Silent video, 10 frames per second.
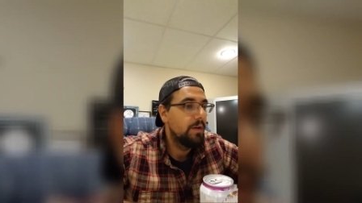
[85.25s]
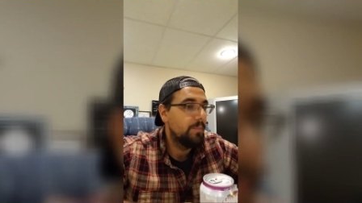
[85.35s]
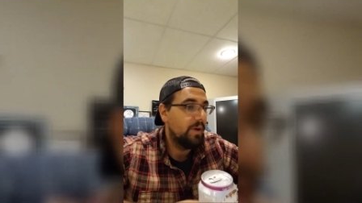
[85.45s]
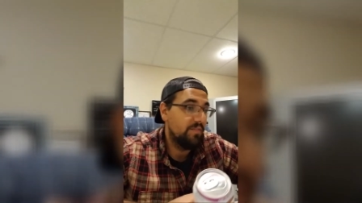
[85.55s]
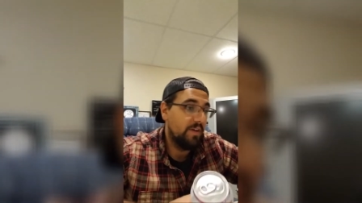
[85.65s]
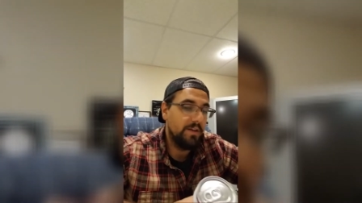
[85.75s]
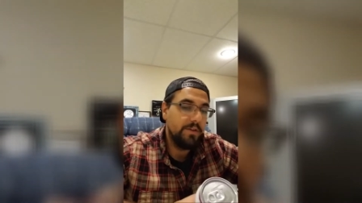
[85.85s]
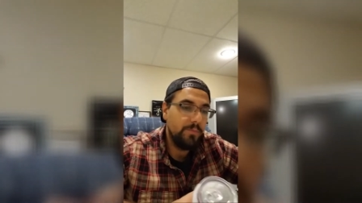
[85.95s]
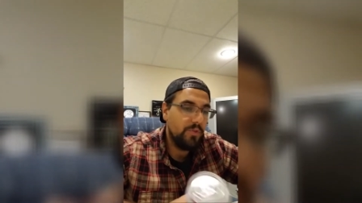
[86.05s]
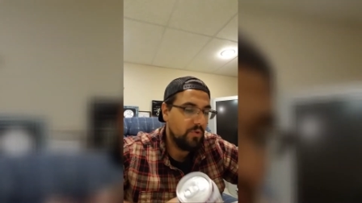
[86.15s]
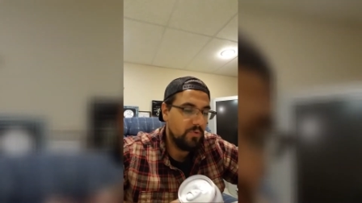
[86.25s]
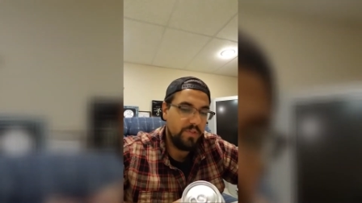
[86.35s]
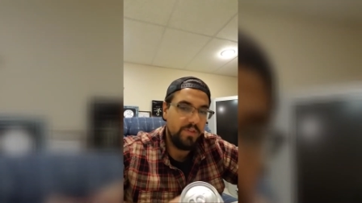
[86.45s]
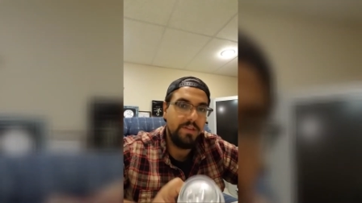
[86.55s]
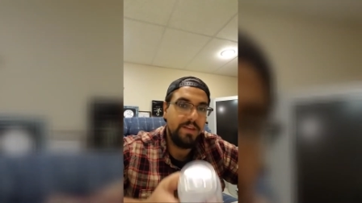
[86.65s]
by volume, so
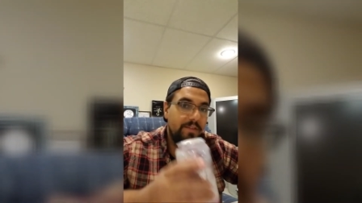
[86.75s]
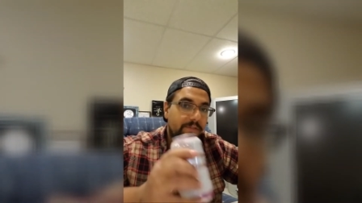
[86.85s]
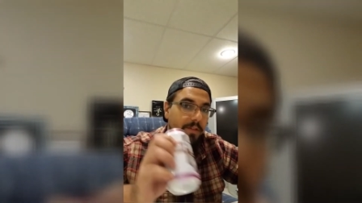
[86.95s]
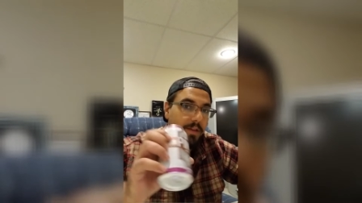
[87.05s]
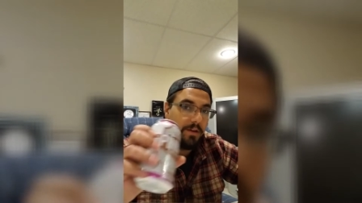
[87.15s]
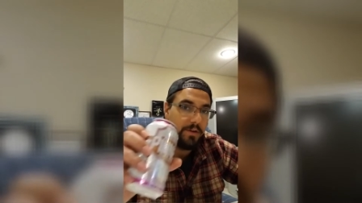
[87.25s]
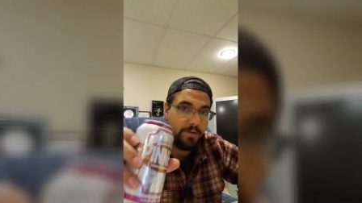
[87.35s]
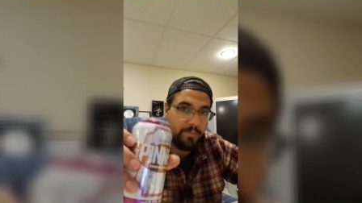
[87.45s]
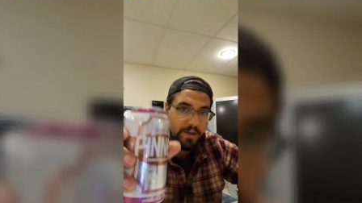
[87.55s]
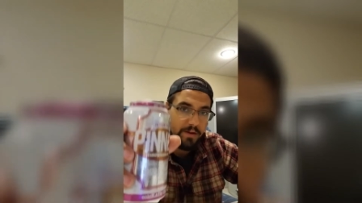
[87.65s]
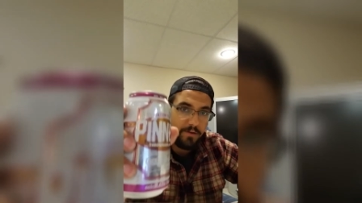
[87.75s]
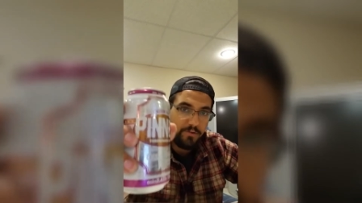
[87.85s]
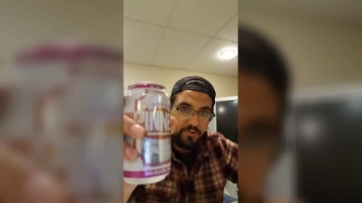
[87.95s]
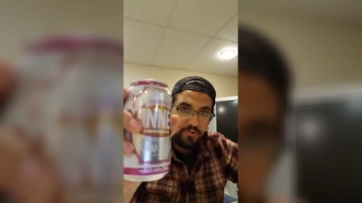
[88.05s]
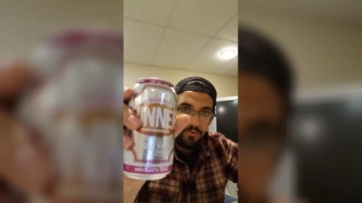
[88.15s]
it's definitely a good beer
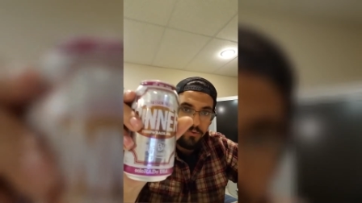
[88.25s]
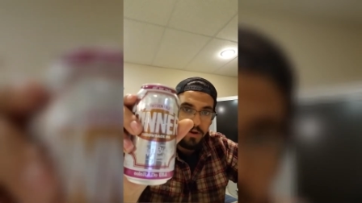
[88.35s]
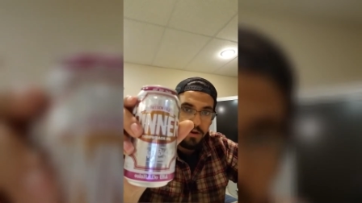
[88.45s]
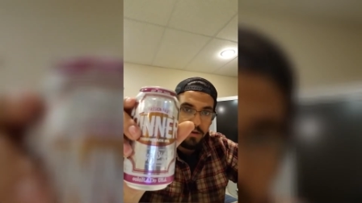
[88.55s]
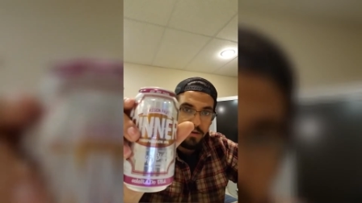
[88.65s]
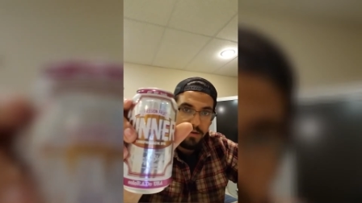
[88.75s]
to